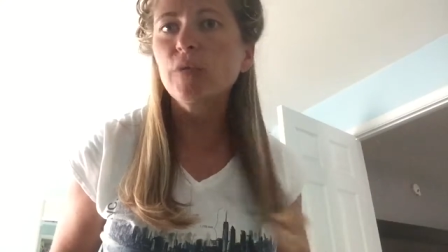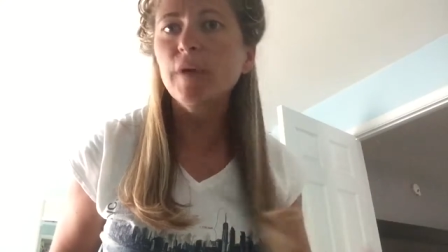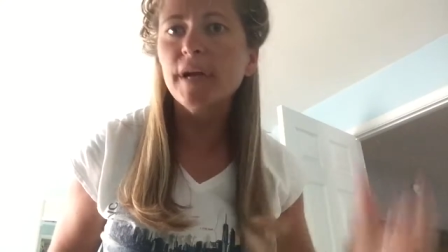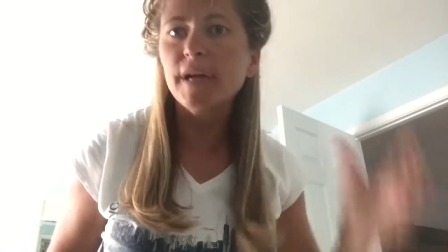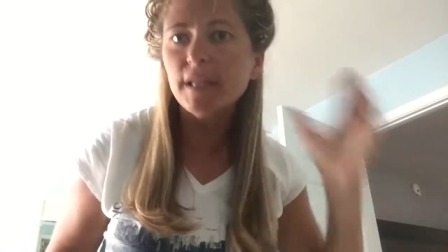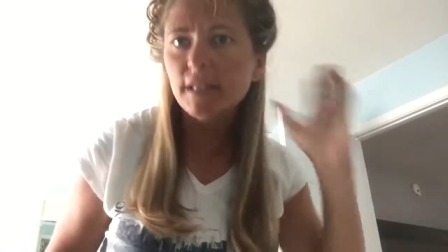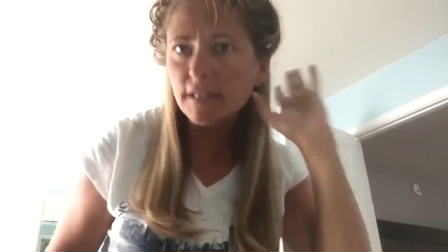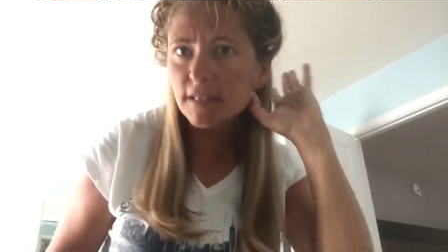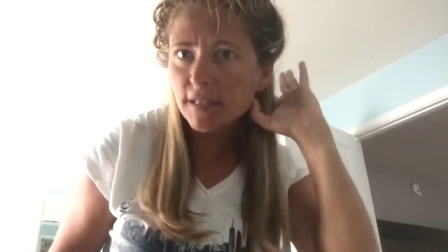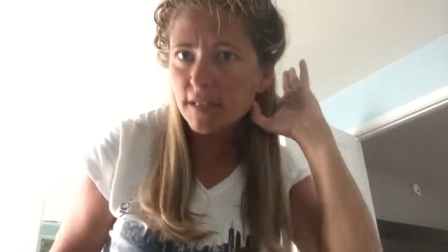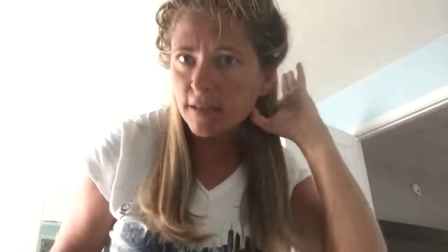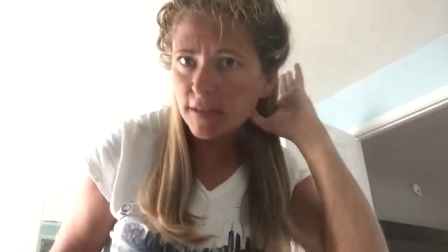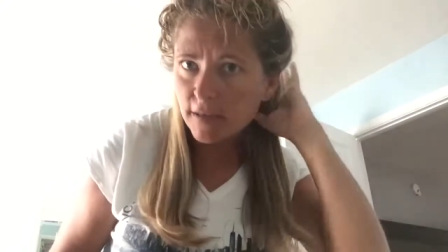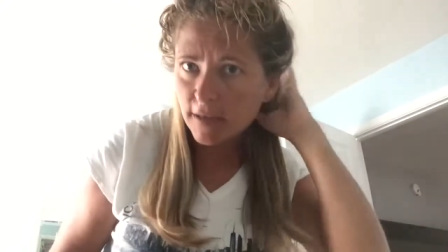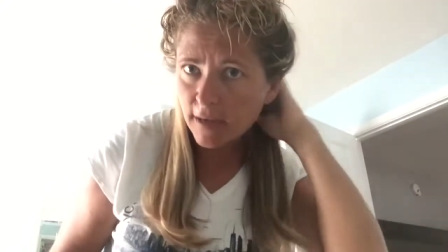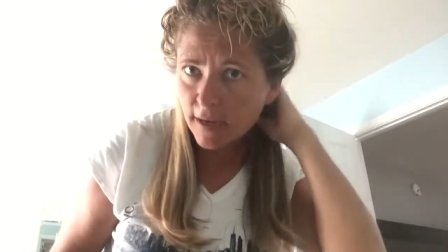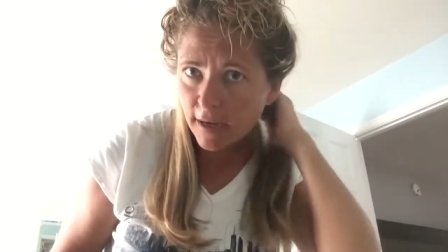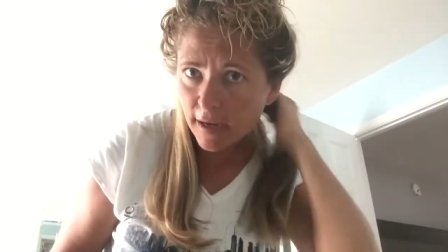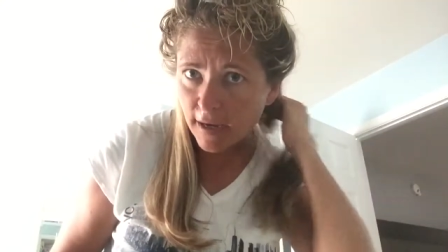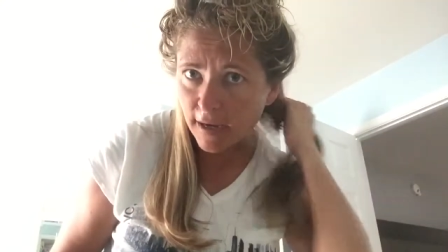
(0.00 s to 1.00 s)
great
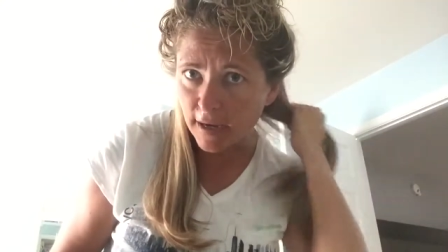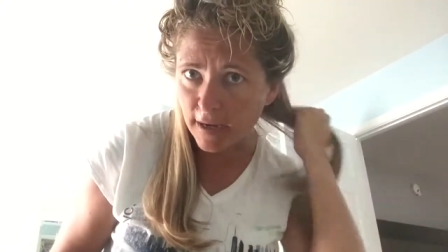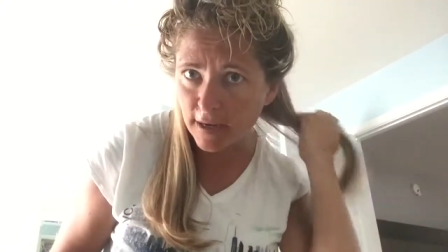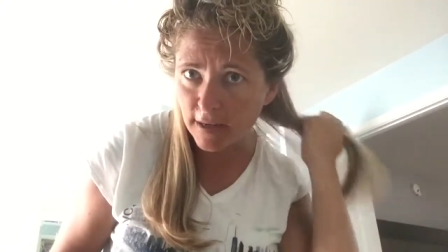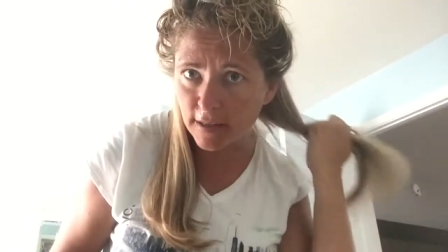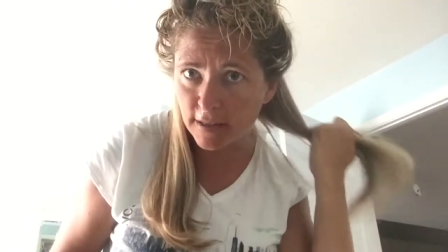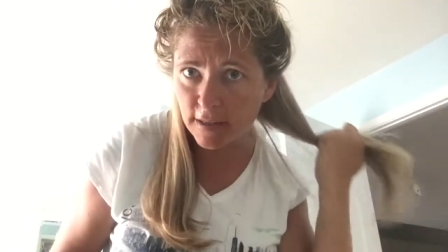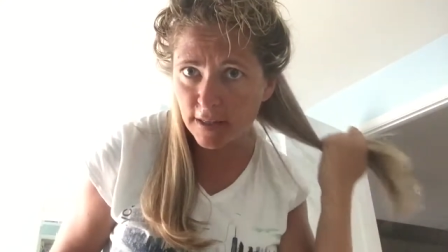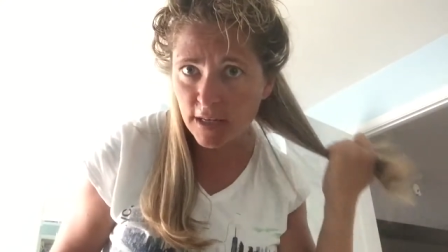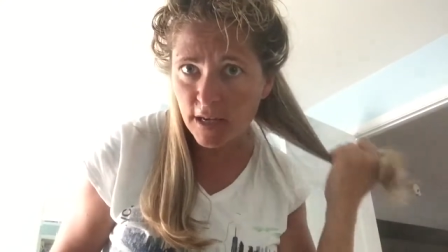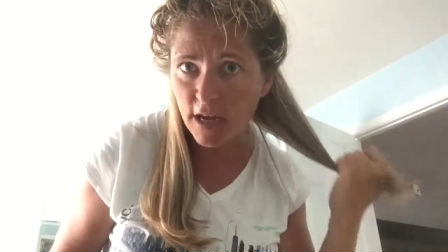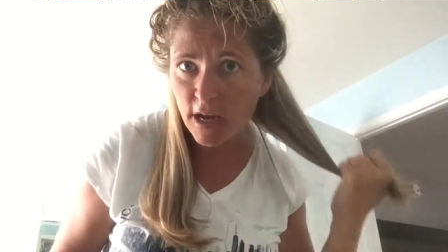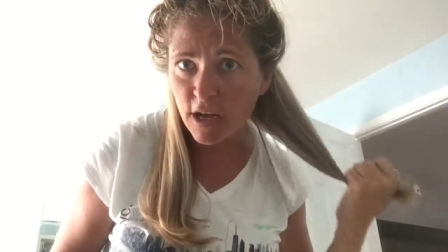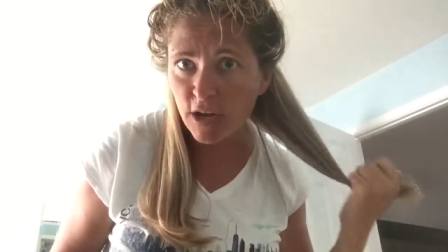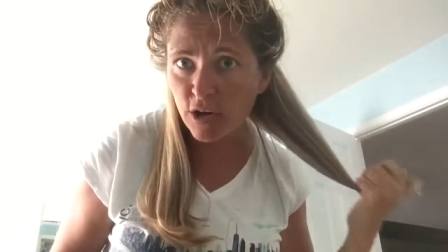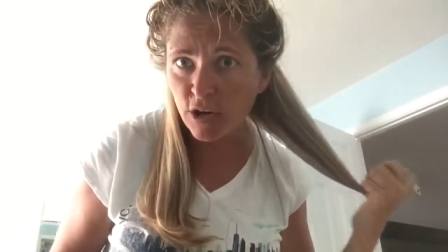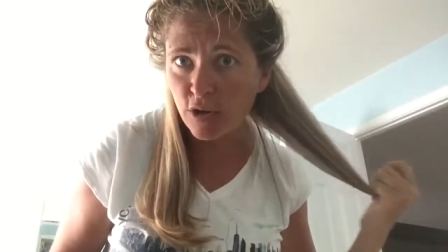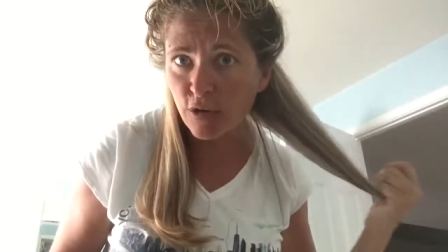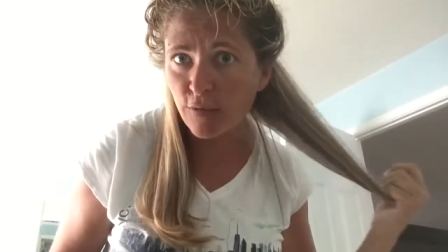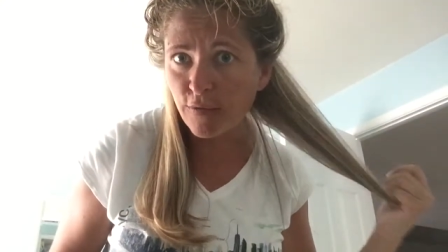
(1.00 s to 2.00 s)
and
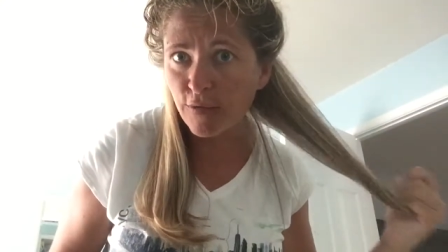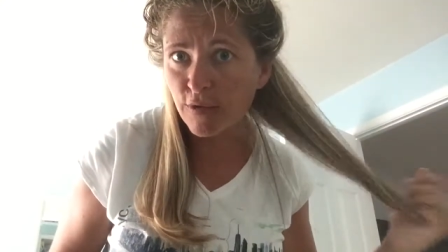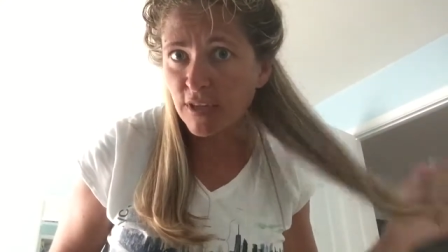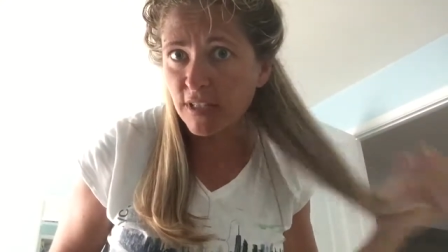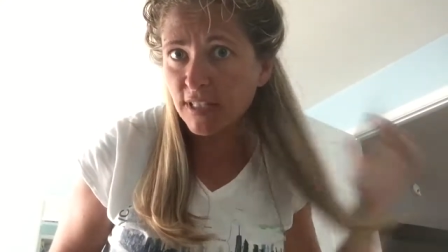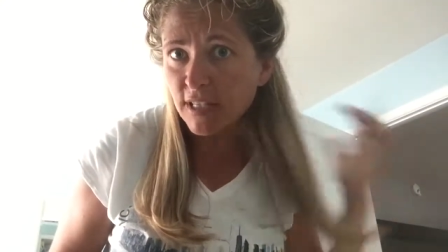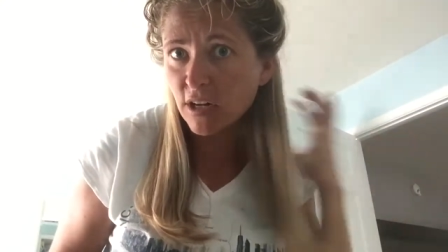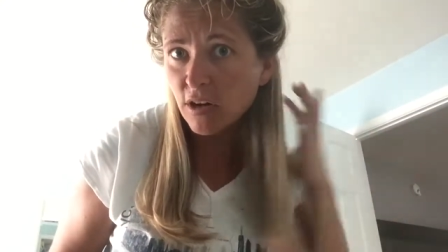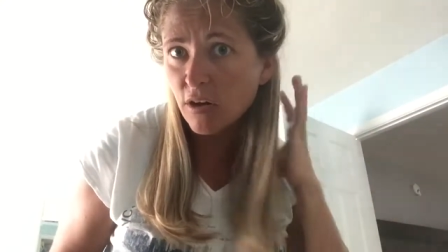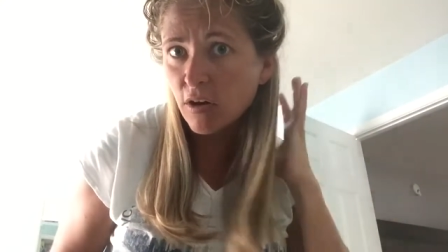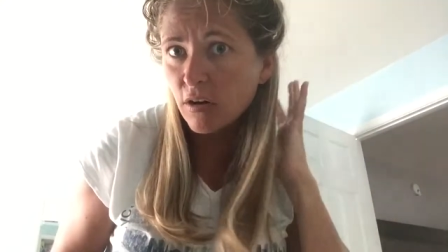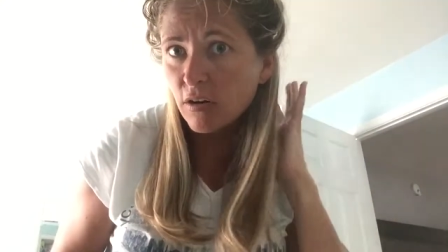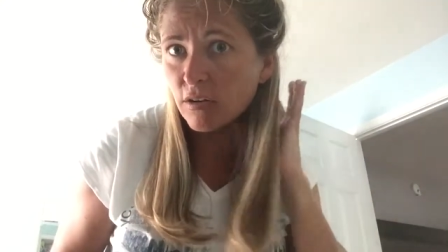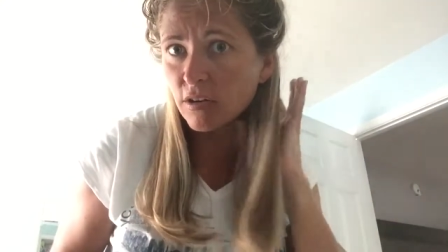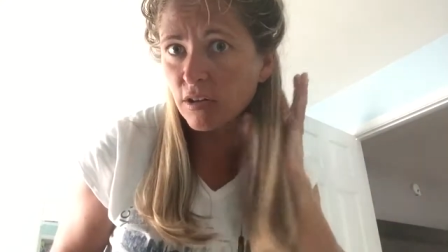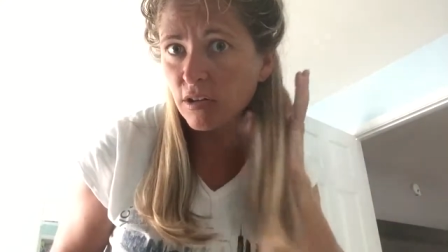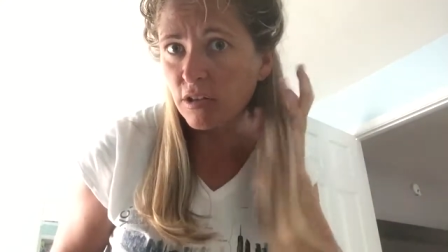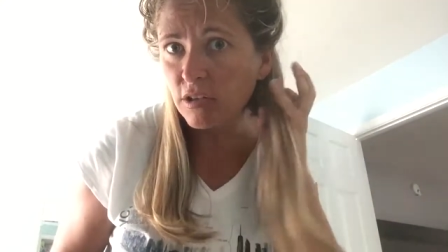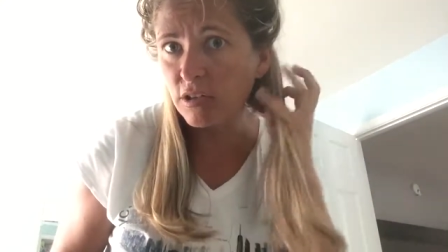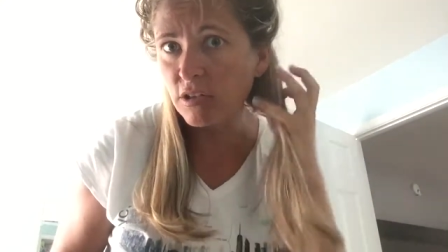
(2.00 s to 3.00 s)
no frizz at
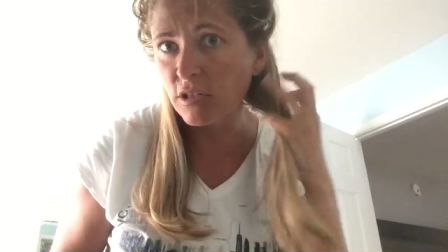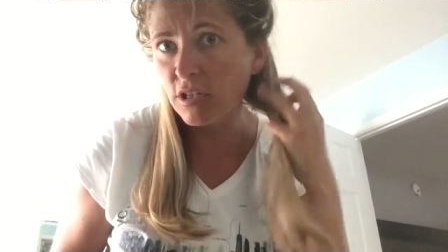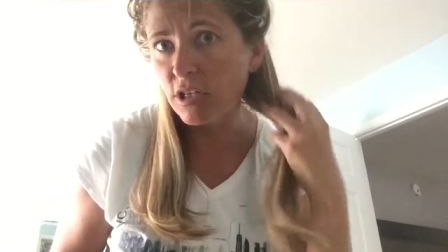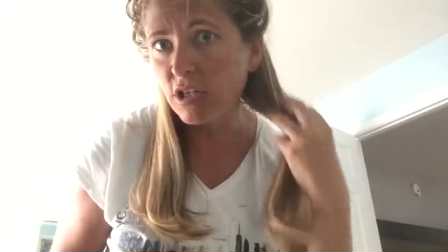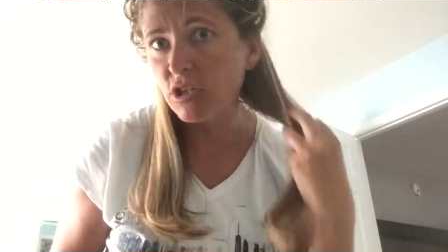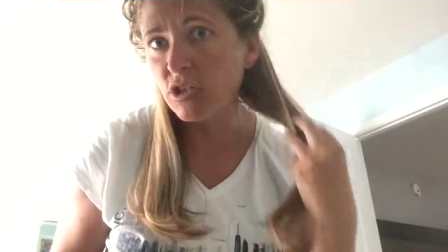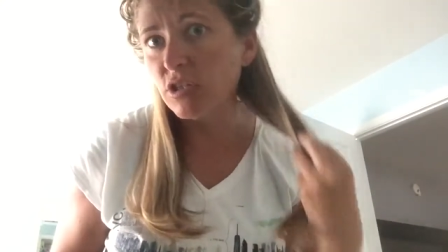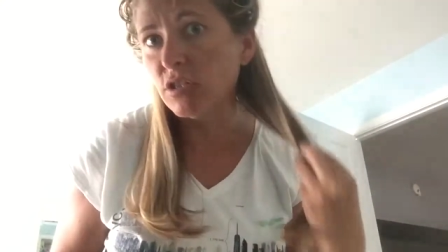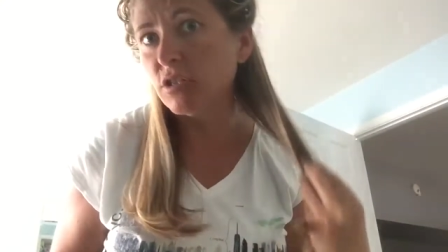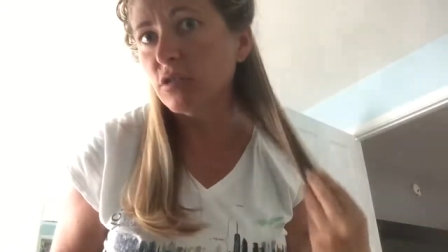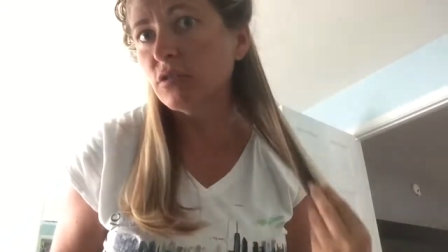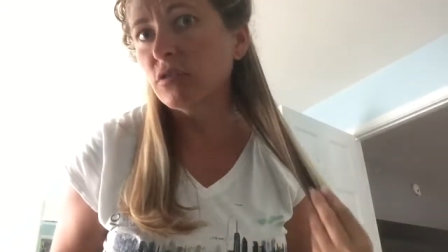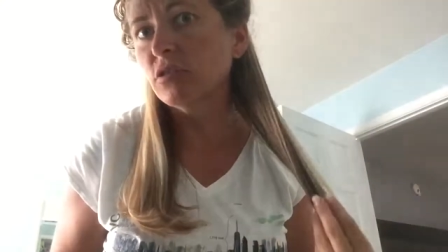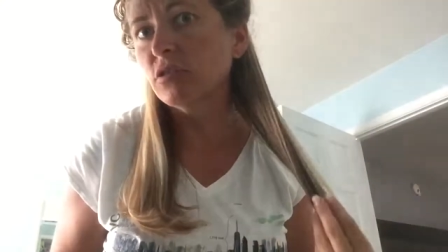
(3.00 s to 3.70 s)
all. It looks, it just